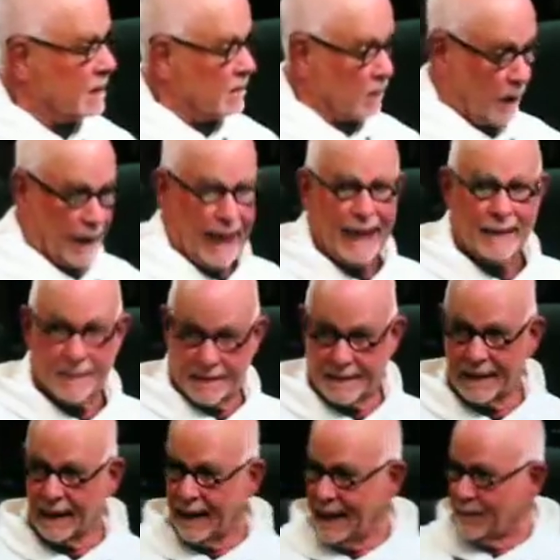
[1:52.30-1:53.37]
The
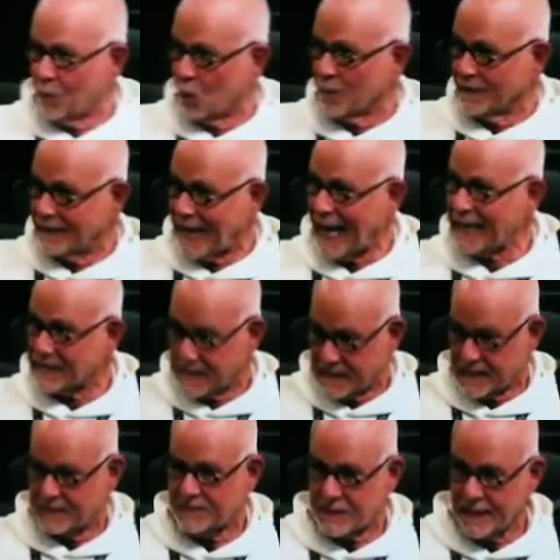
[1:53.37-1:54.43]
thing I hate more than taxes
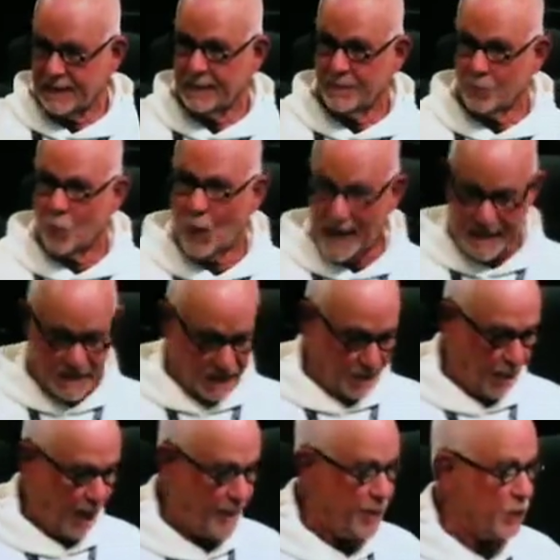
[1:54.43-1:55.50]
is seeing them wasted
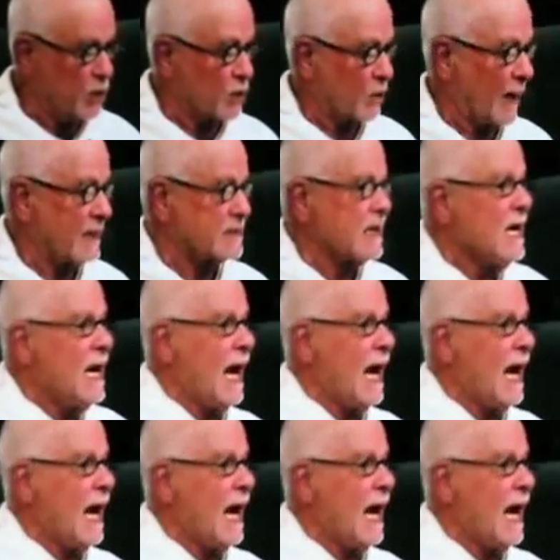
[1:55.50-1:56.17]
by bureaucrats.